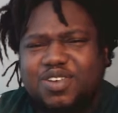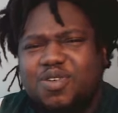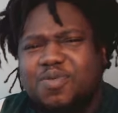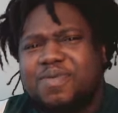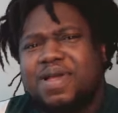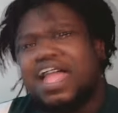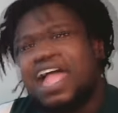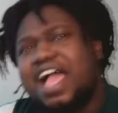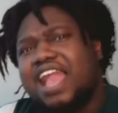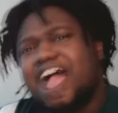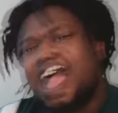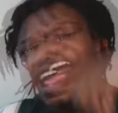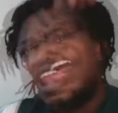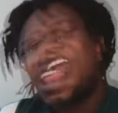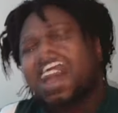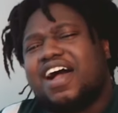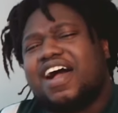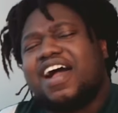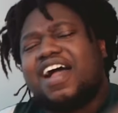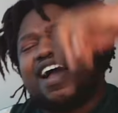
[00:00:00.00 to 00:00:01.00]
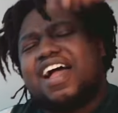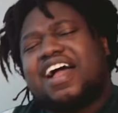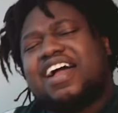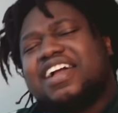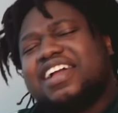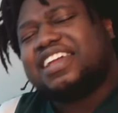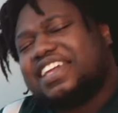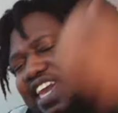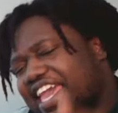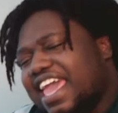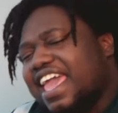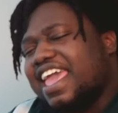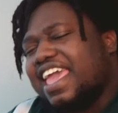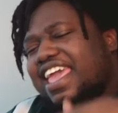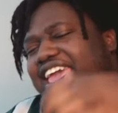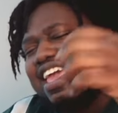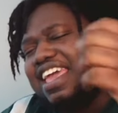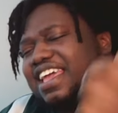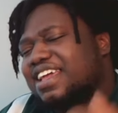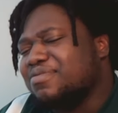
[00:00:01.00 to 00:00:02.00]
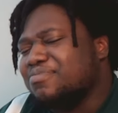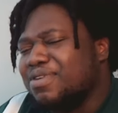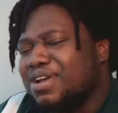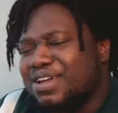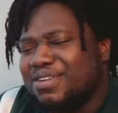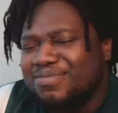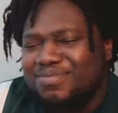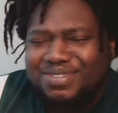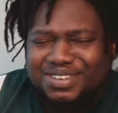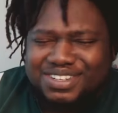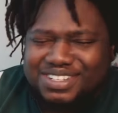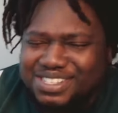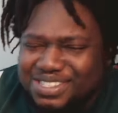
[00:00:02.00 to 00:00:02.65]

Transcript: man, Ella. Gang members,